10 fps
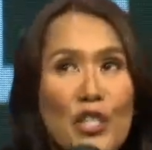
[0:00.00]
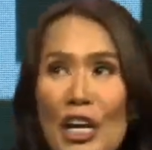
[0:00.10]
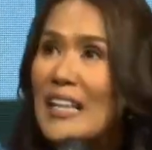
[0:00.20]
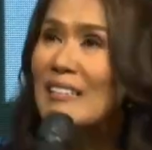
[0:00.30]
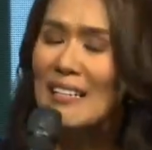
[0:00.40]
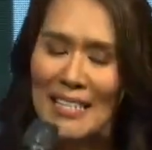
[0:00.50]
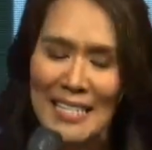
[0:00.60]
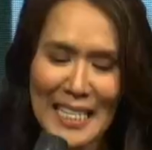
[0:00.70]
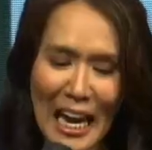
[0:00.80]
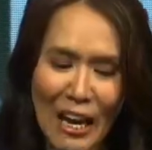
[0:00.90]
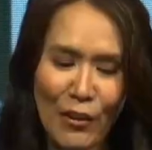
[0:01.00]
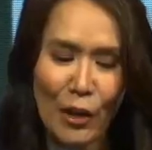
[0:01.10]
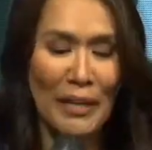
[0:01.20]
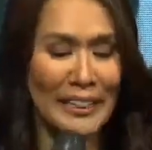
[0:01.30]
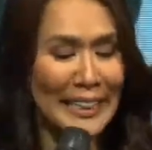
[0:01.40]
Jesus as
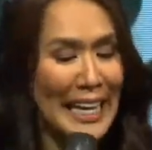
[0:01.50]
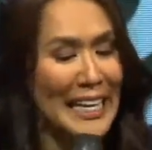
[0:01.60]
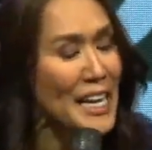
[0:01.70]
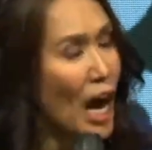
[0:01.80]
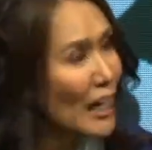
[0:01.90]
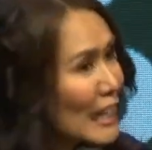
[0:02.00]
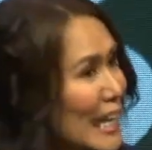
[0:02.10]
Savior, but did not